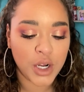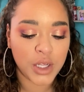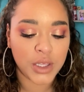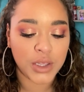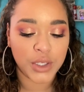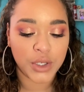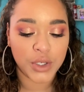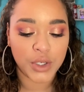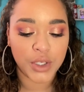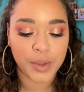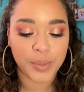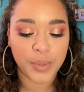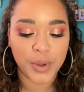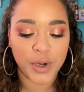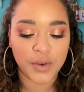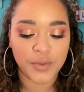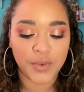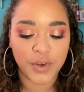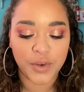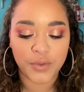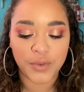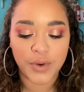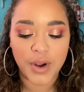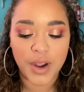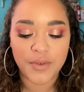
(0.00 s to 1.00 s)
are literally
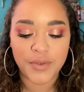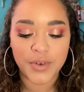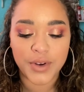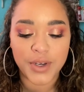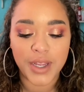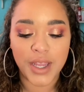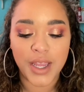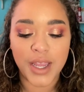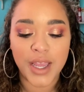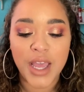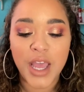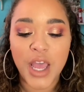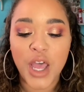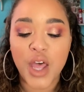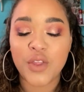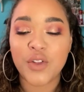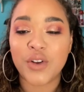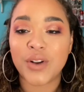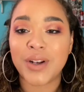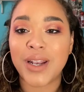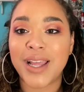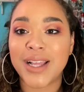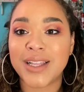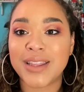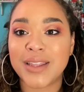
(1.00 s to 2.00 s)
perfect for every day.
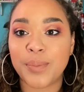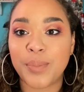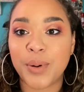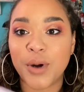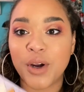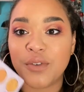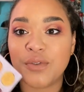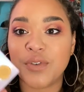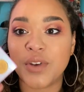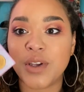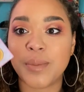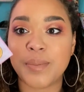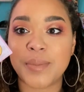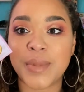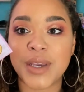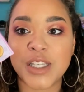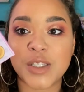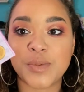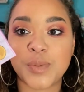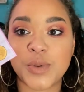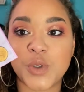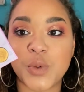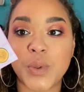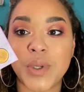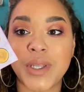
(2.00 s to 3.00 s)
They're like the perfect
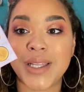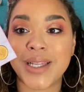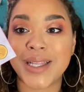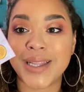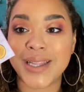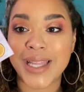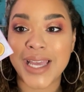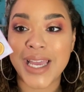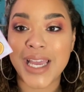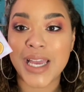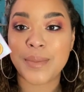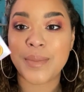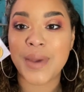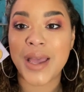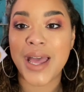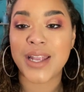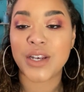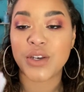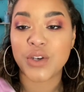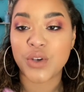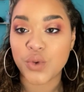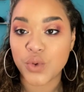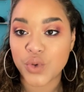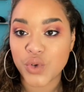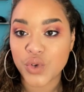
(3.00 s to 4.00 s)
mix between glam
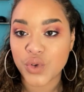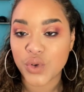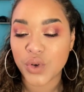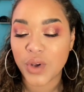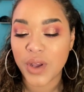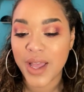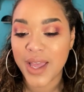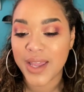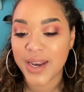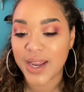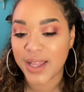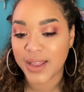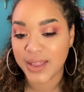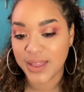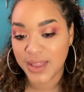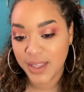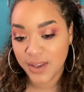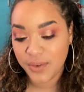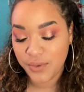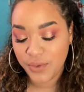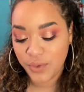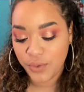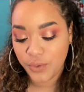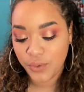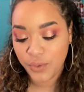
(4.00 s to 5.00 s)
and neutral, and I
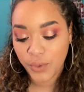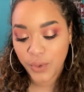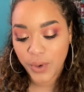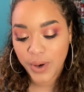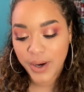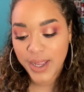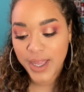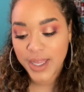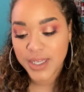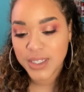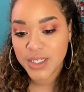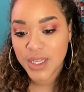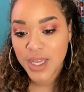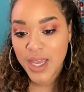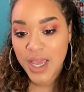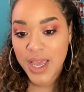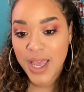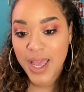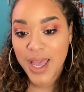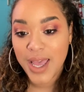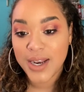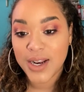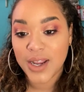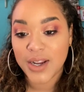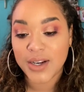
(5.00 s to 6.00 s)
live for it.
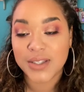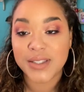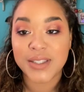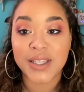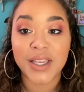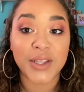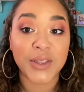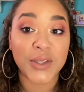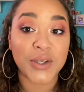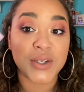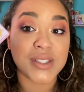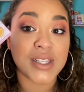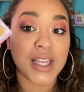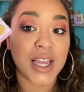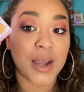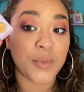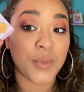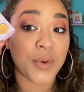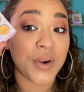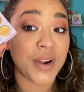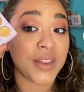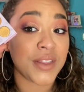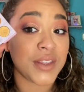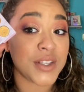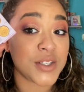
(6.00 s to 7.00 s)
And honestly, it looks like
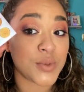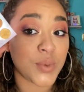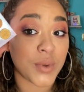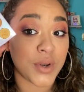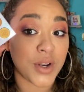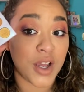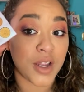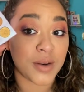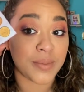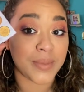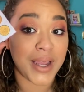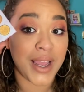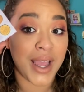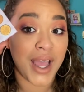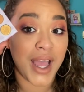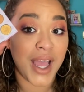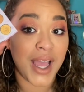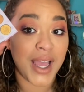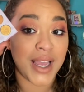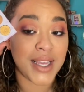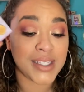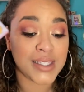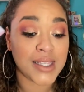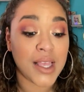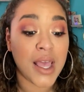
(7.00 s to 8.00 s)
I'm wearing this one on my
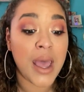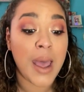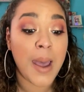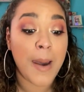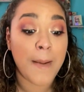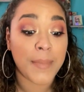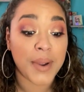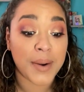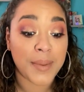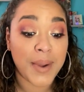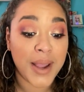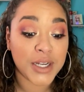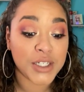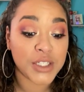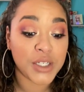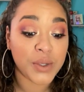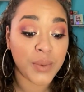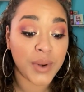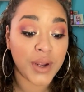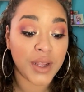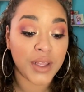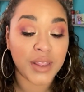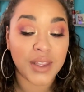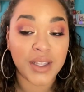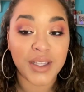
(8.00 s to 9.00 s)
eyes, but I'm actually
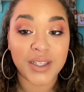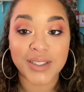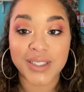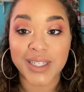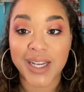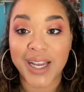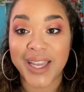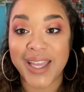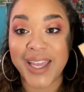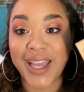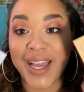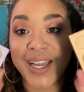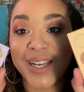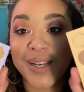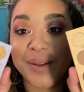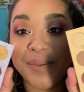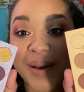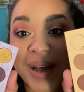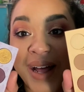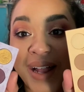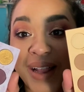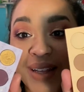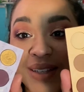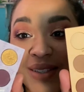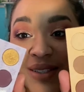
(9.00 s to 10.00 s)
wearing the Jackie Aina
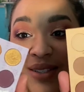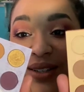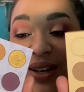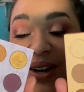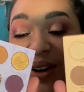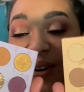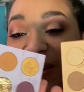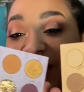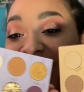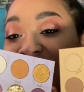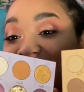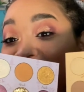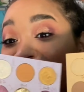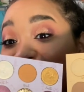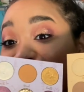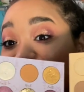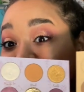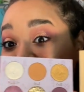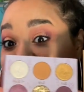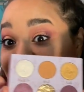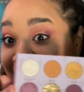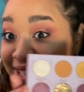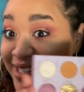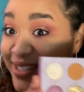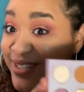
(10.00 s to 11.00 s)
palette, so
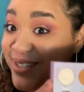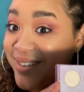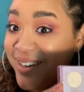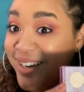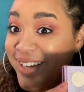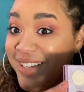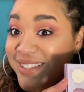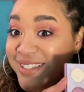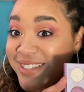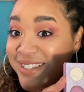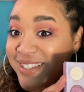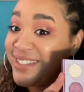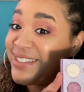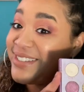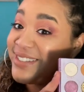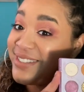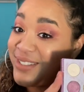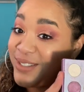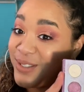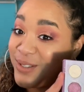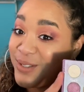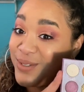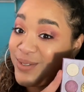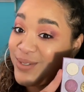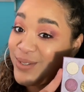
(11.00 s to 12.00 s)
it's crazy.
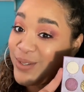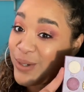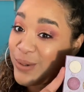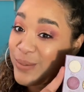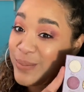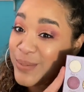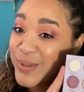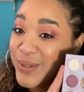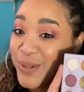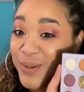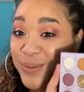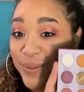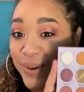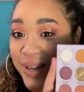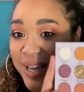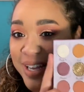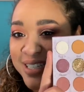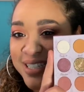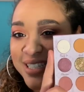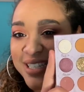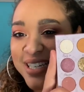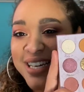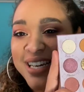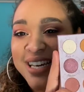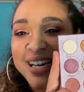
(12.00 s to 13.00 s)
Dupes or
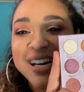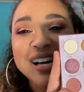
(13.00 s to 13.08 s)
what?